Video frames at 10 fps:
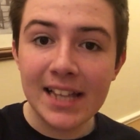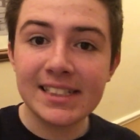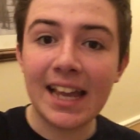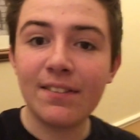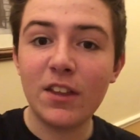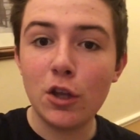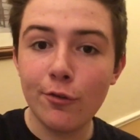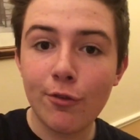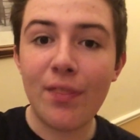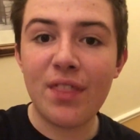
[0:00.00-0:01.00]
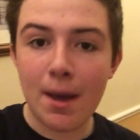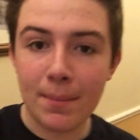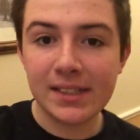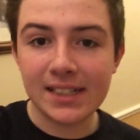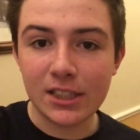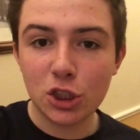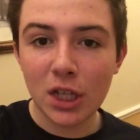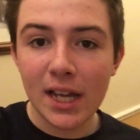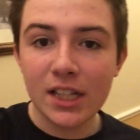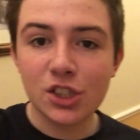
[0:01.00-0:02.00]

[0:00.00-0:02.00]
saying that you've read their message.